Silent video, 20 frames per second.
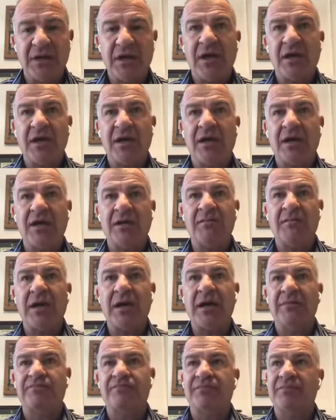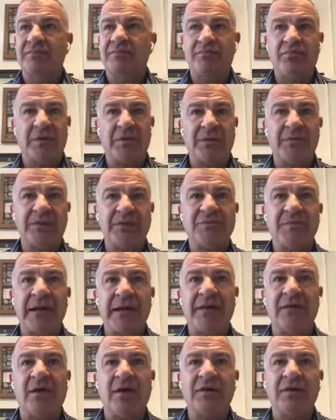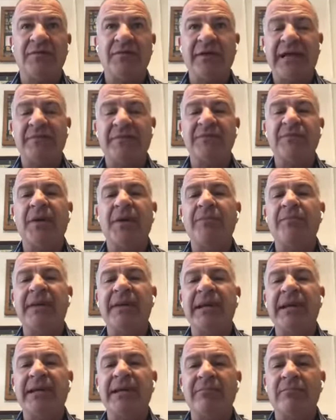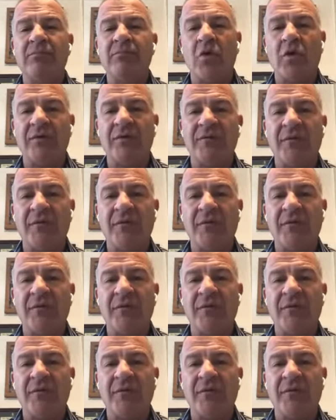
Um, I pretty much made all of the games, but being more